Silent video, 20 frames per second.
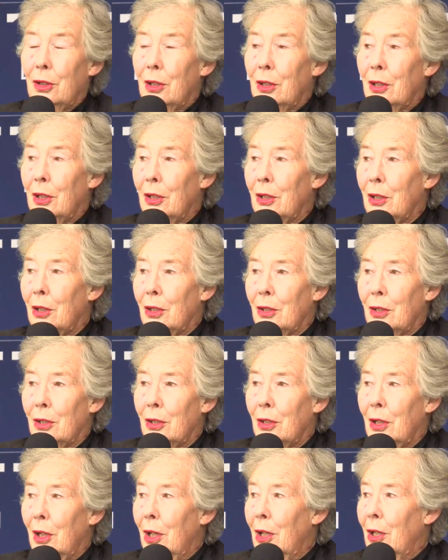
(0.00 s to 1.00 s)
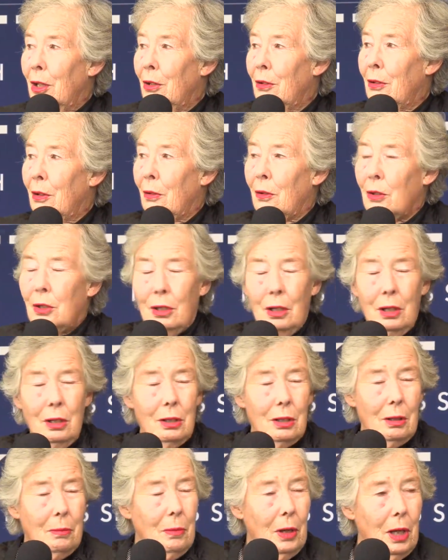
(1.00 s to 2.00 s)
It's
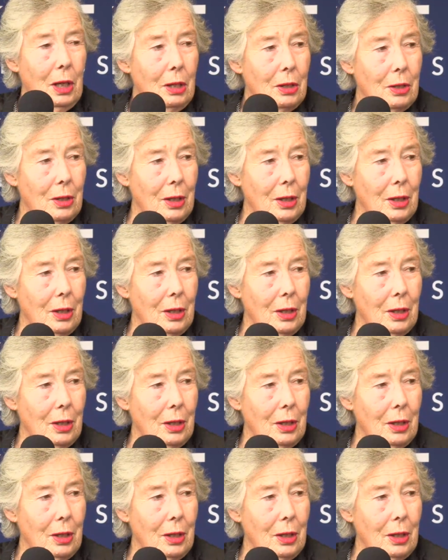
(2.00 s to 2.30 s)
amazing.